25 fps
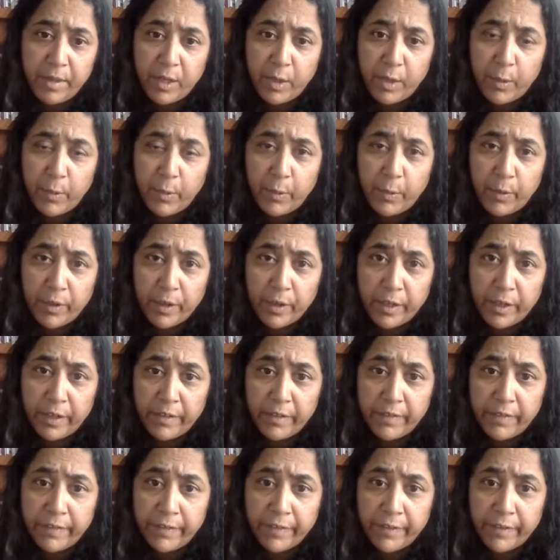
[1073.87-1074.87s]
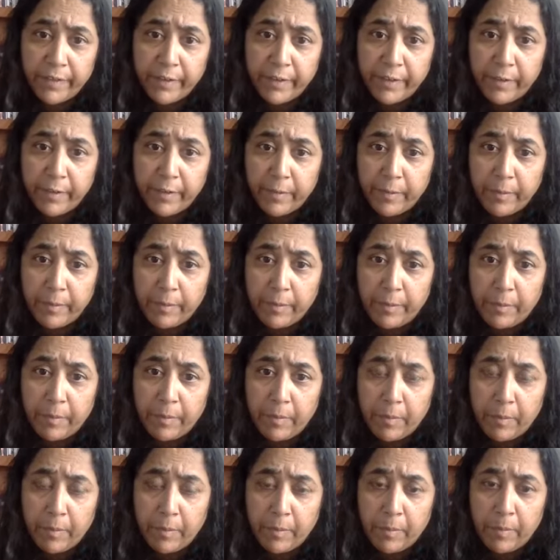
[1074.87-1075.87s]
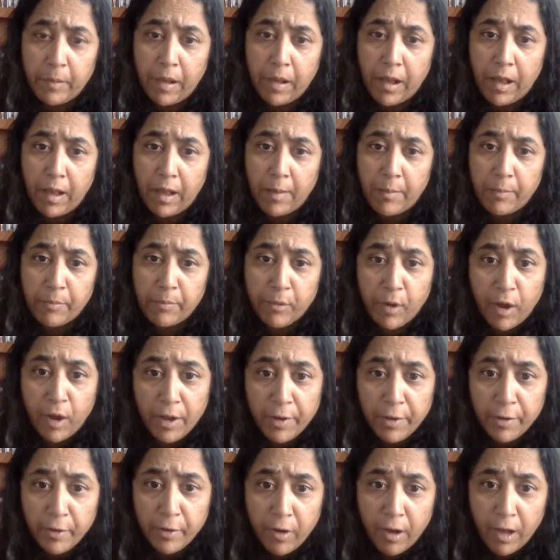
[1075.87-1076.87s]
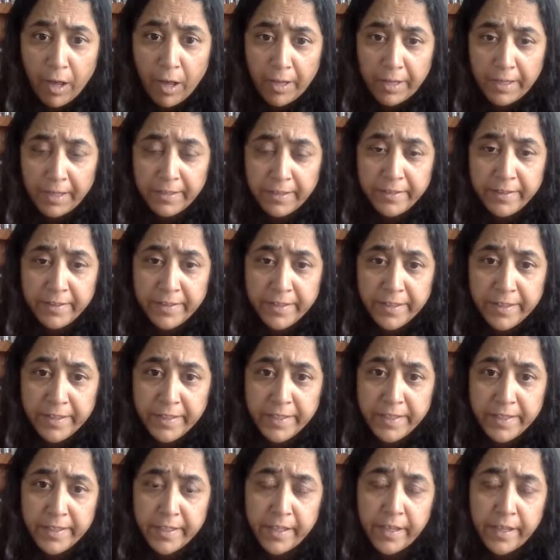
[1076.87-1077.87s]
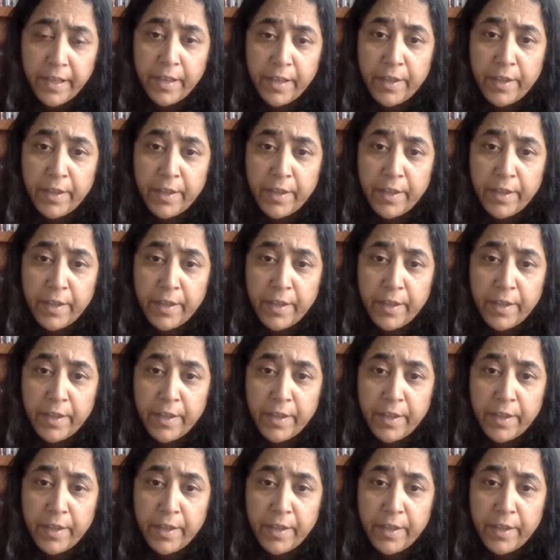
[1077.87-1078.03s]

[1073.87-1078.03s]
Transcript: translating academic work for broader audiences.